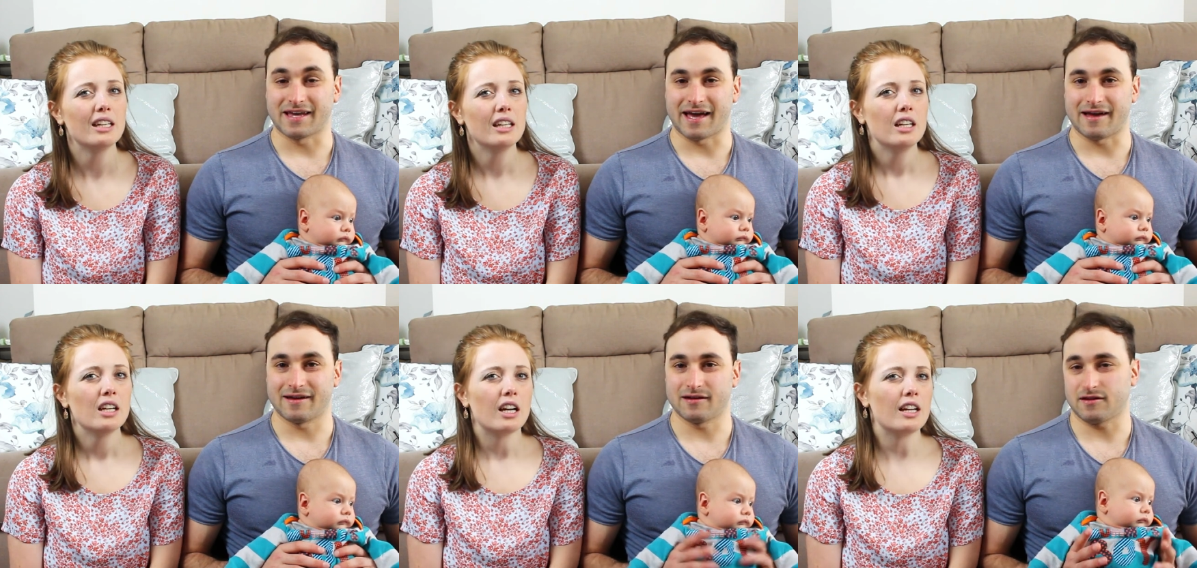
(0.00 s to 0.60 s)

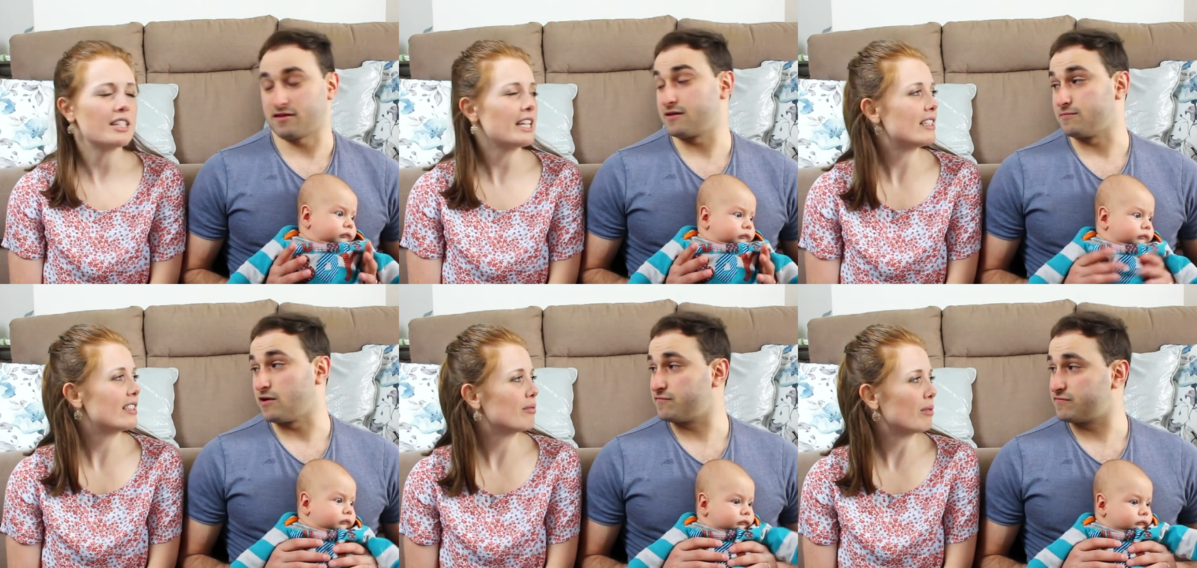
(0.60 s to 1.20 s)
Speaker 1: Yeah, in the I third
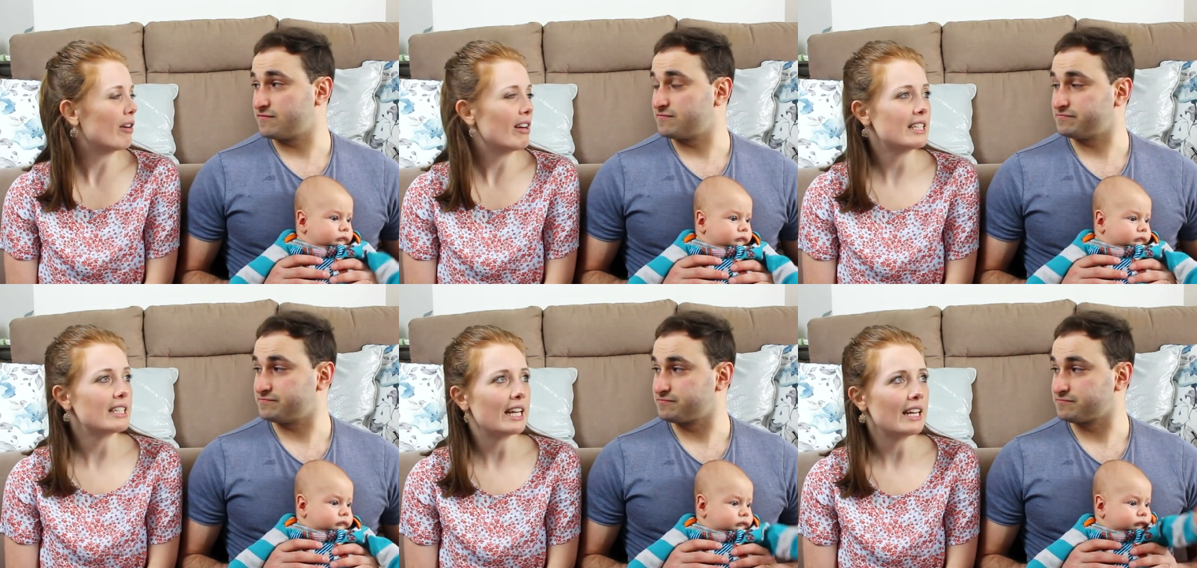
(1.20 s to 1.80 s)
did, month. Well, I
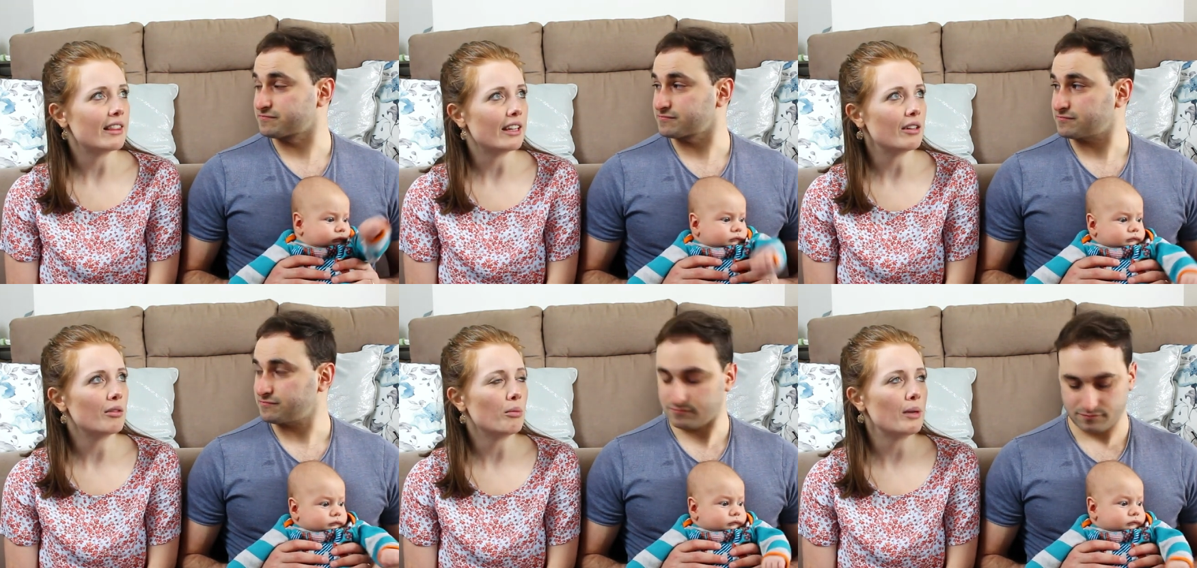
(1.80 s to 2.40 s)
did hear
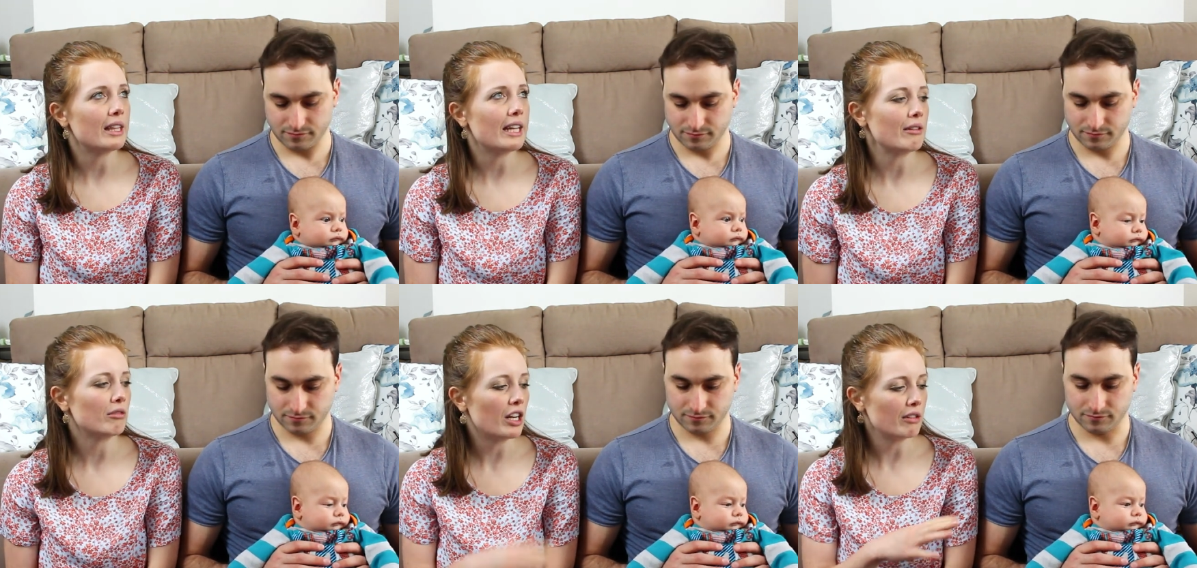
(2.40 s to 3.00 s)
that when
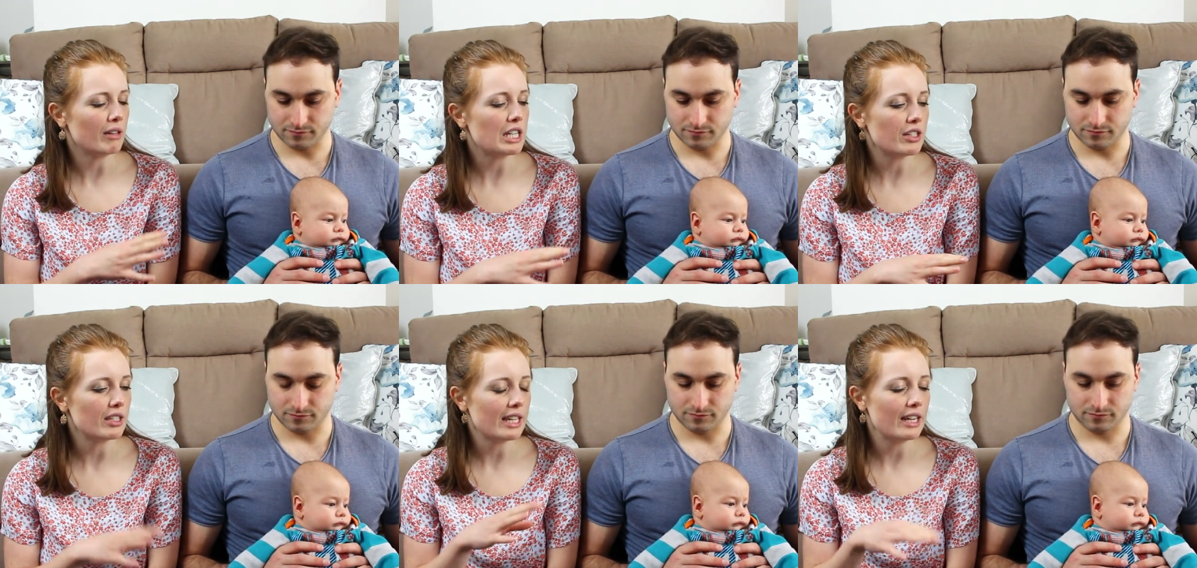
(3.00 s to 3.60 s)
they kind of reach
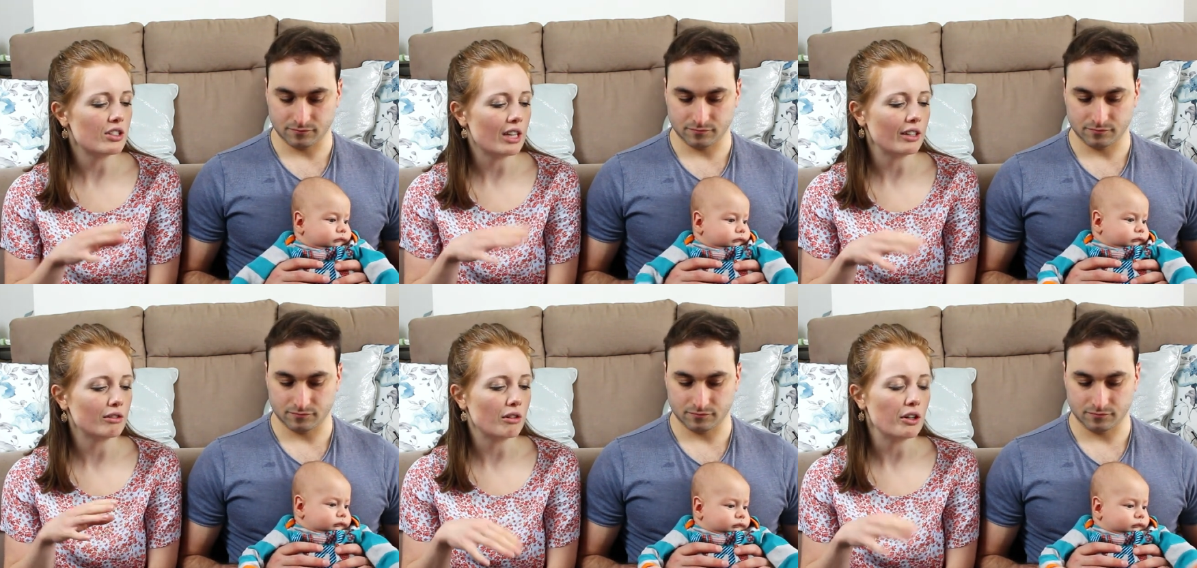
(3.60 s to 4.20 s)
this age,
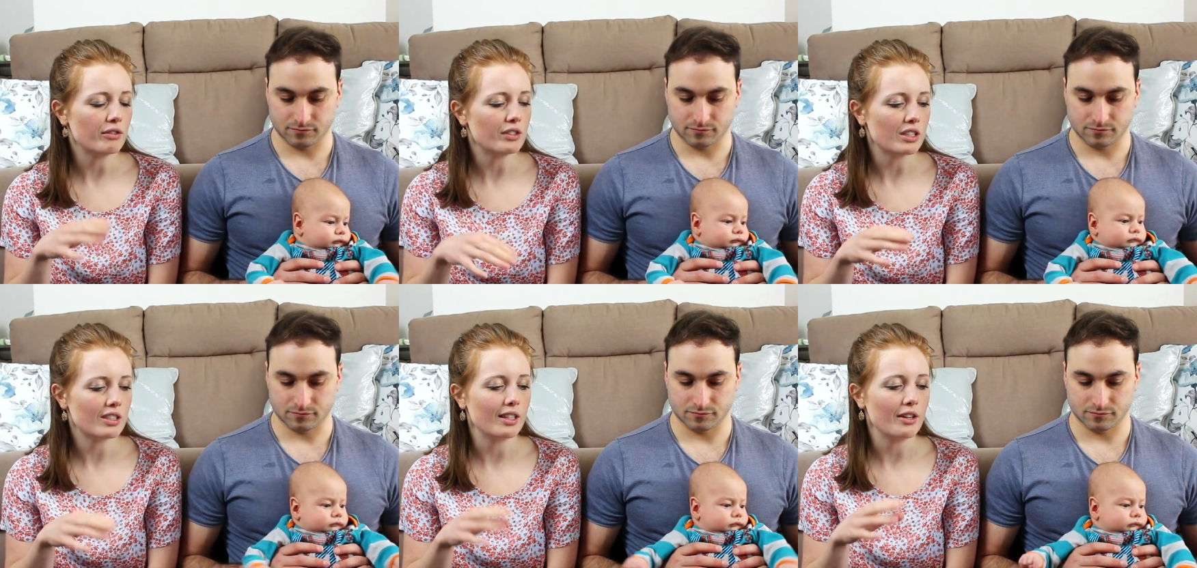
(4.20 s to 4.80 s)
their growth
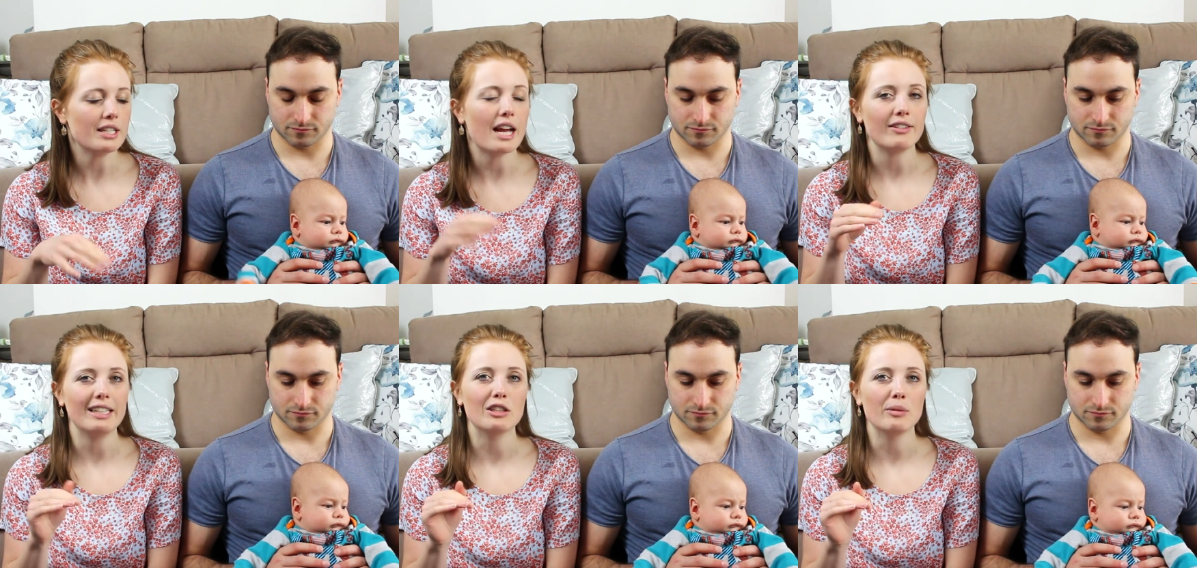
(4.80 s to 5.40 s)
does slow
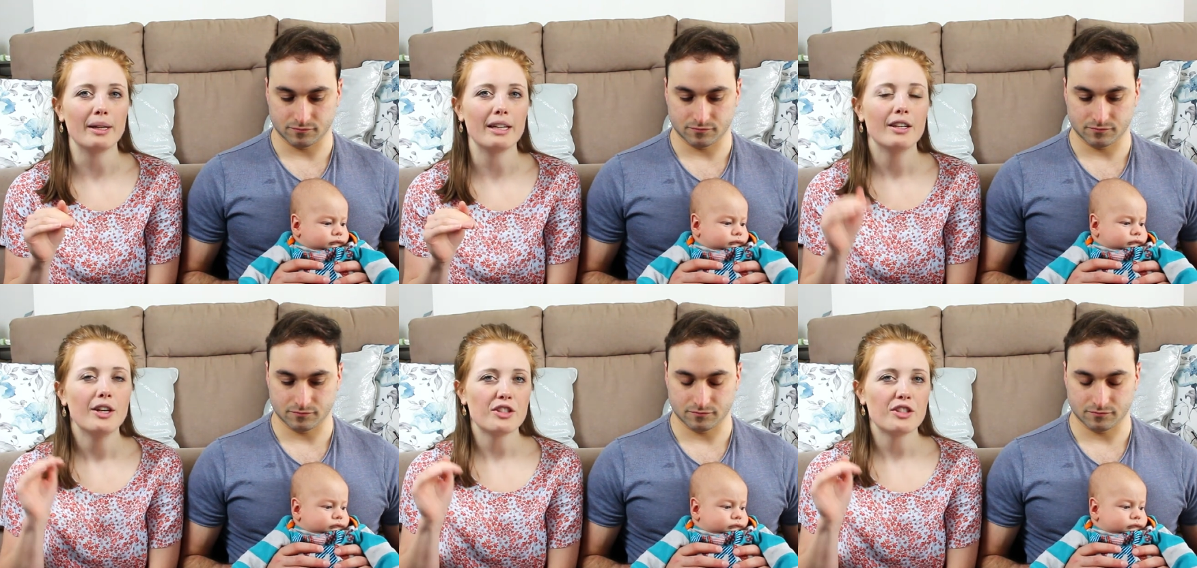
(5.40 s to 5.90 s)
down a little bit.